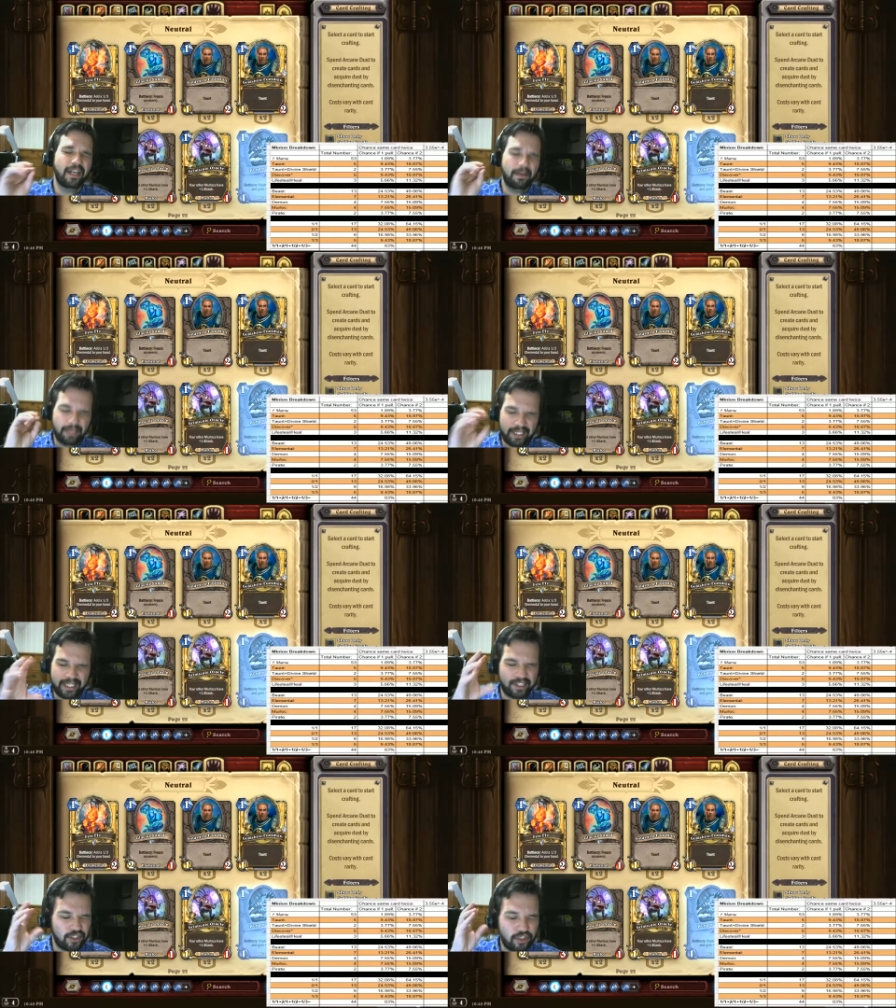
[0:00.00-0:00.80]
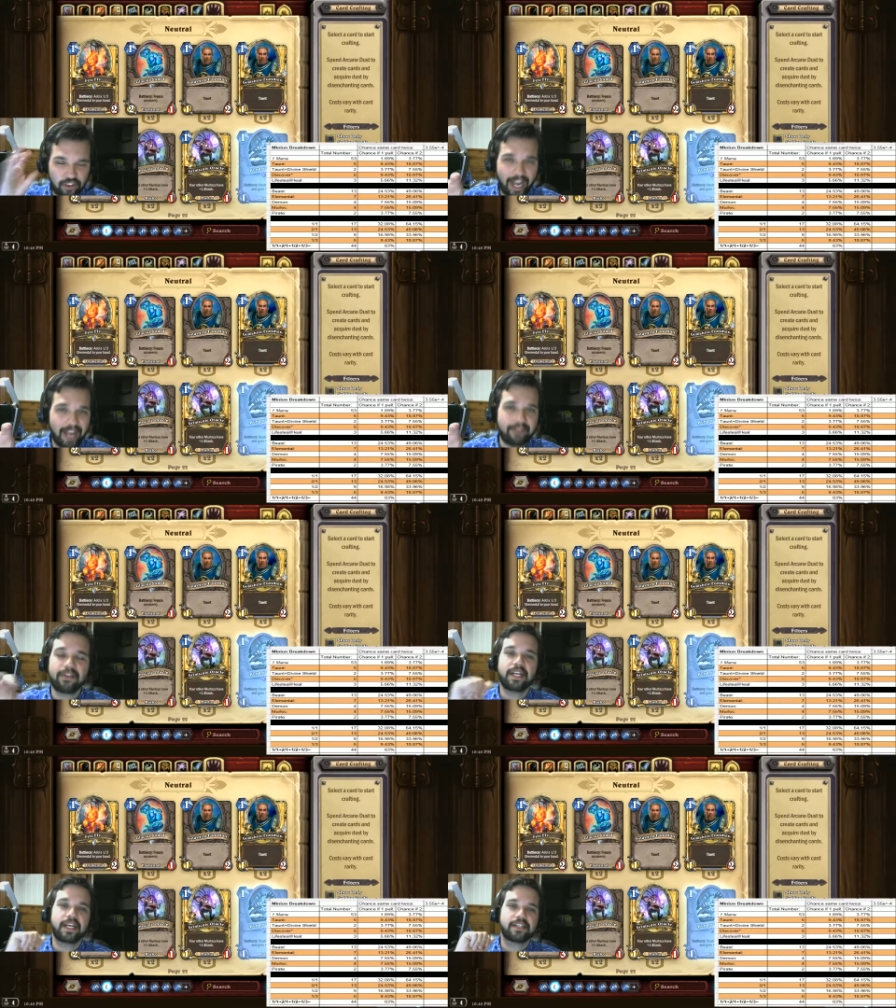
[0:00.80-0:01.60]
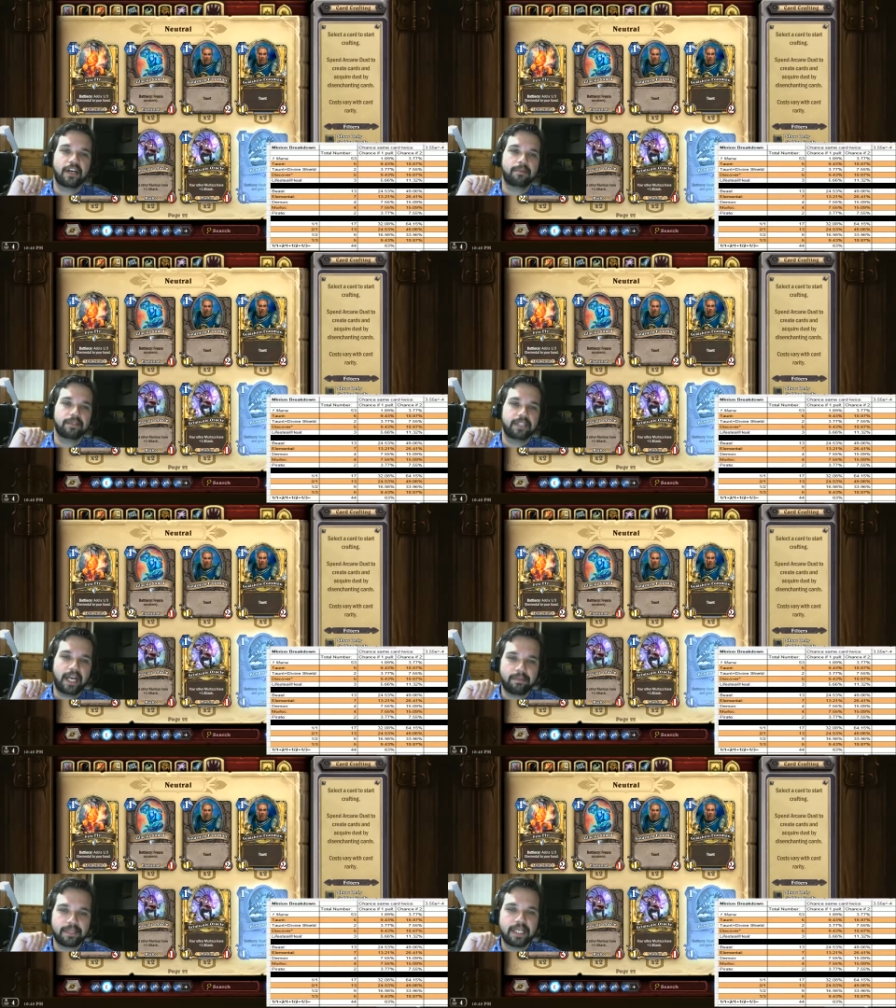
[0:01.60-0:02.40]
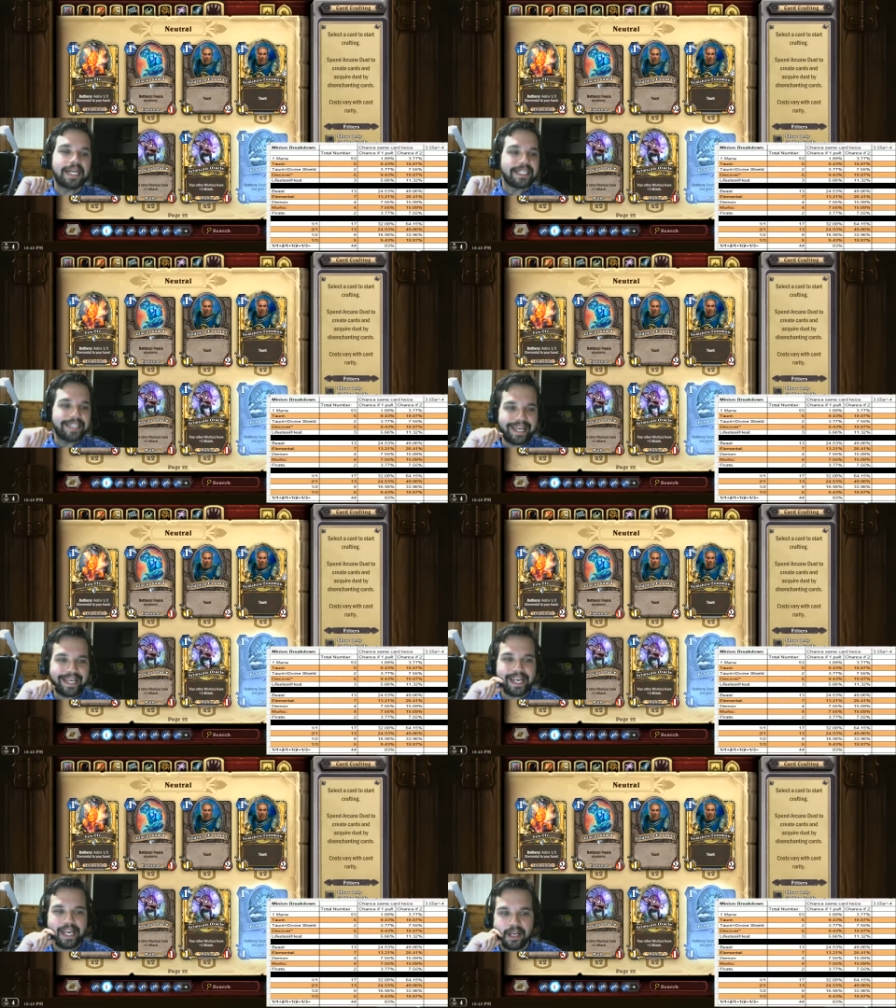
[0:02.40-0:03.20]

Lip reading: just try for the next couple times taking it.